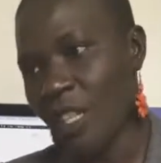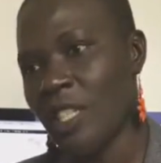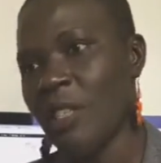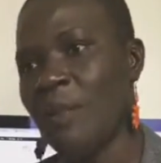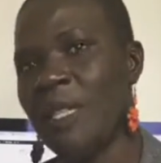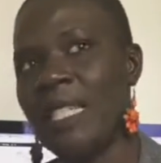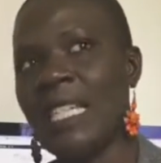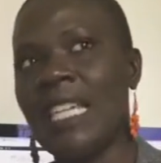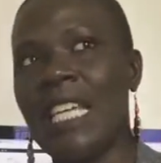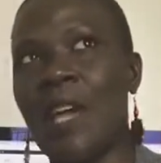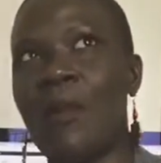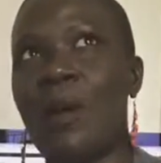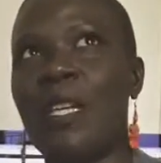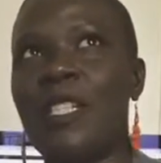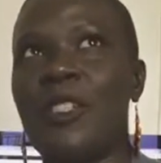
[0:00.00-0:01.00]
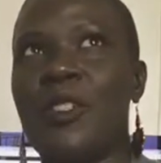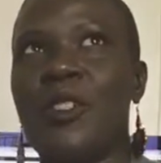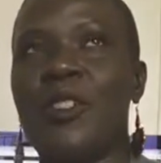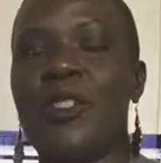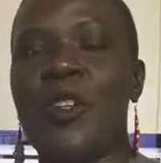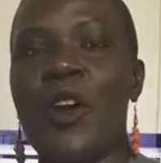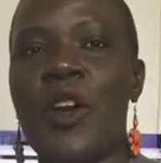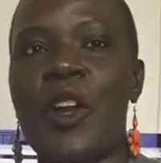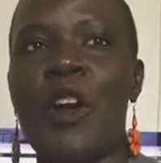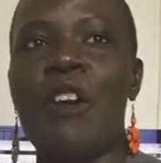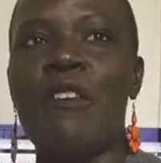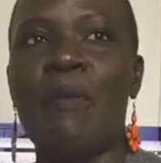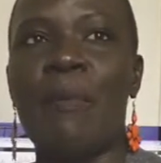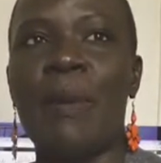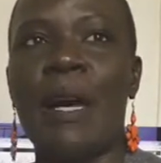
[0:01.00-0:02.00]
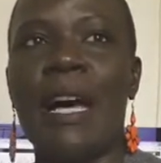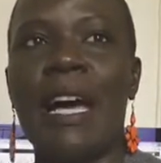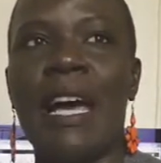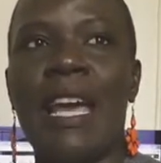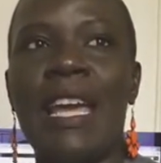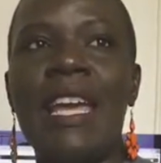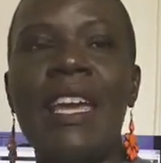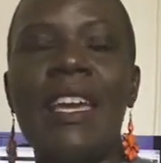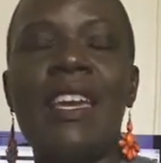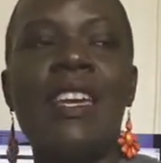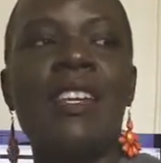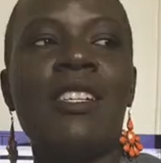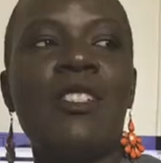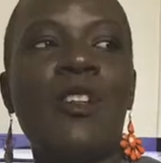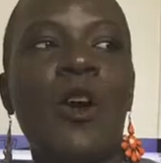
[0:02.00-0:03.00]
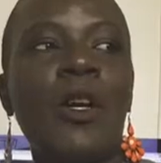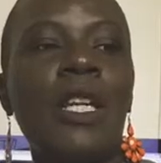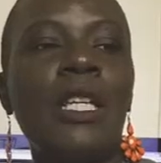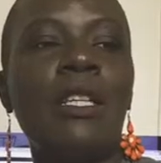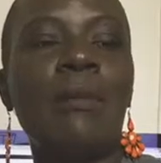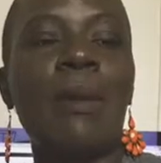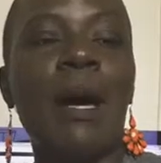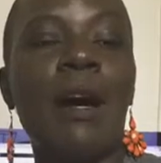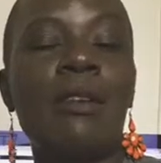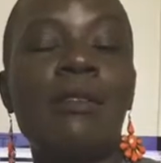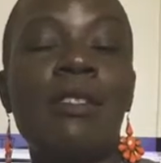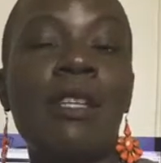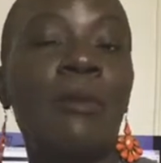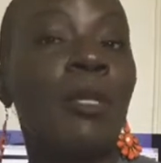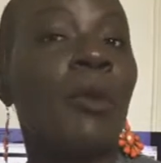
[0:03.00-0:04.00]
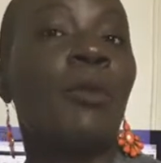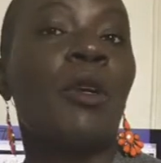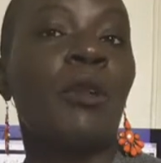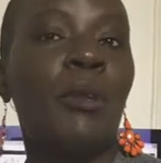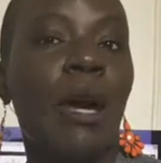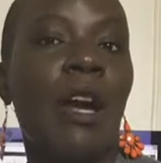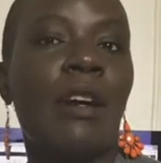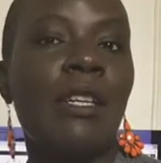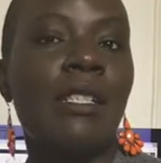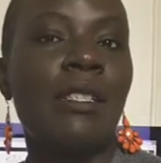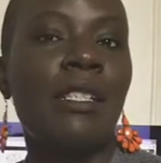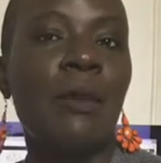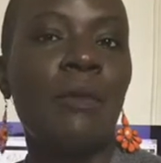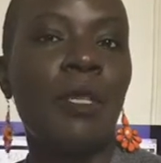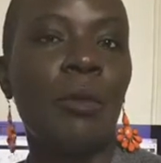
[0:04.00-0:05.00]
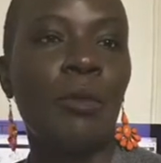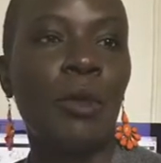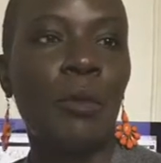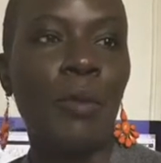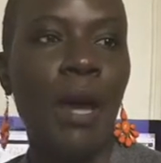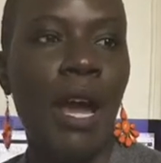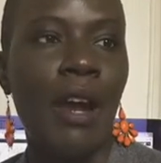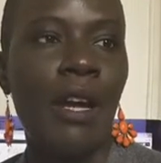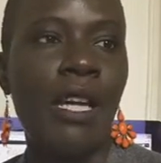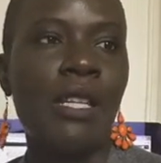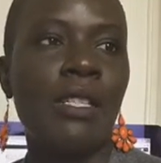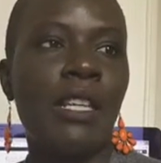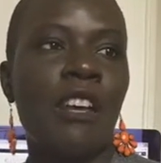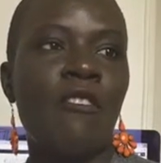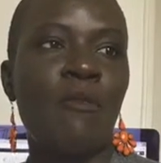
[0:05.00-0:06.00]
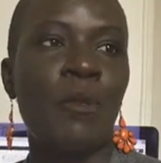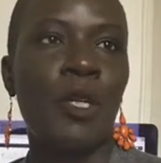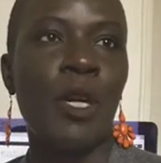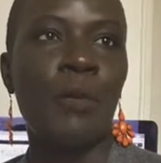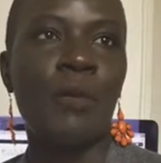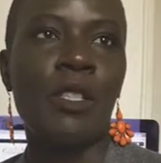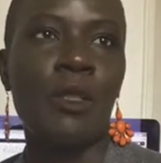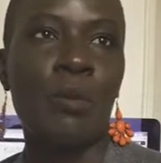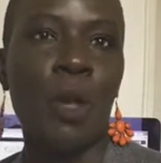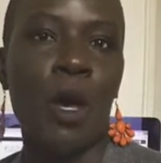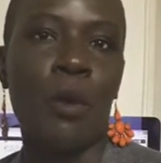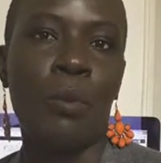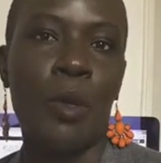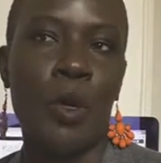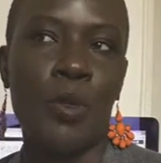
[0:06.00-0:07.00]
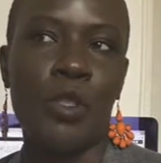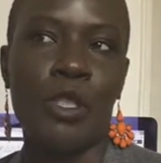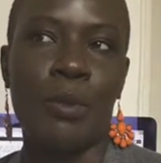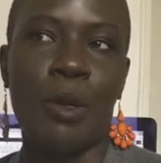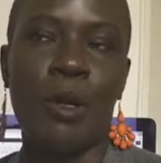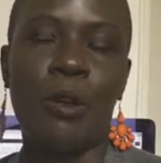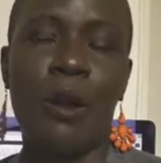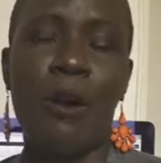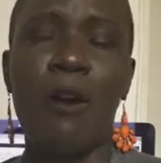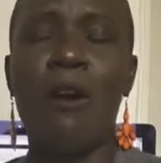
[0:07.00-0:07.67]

So basically I wanted to start off by talking about September in Paris. September in Paris, I've put up this blog post about